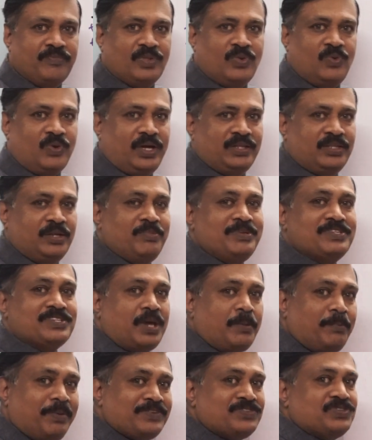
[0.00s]
Okay, that means
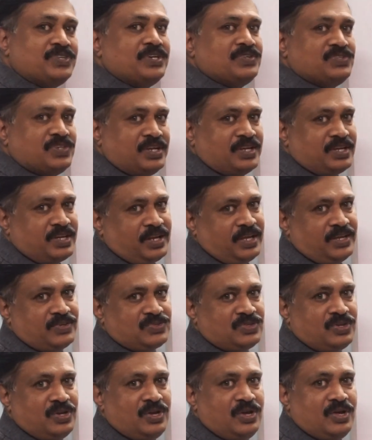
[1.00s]
capacity is
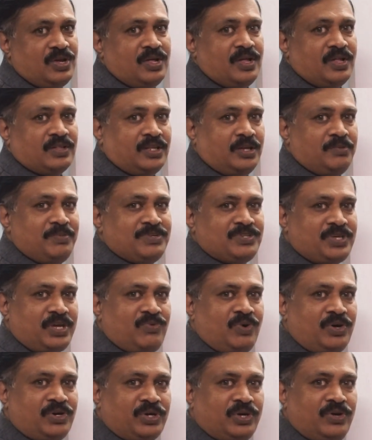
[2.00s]
increased. That means I
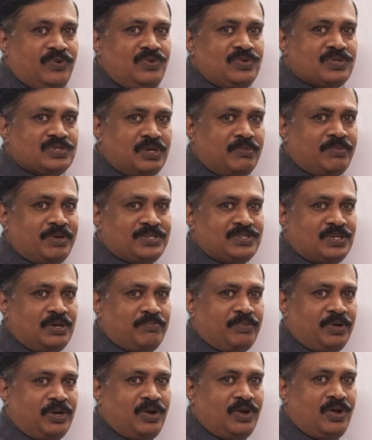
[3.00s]
want to give some
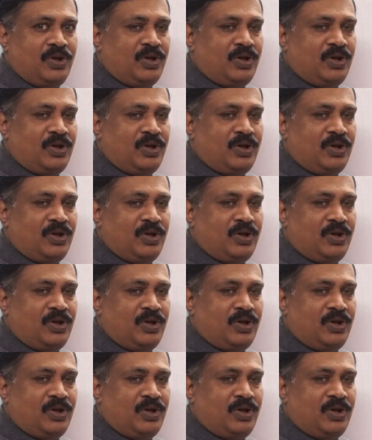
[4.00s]
example.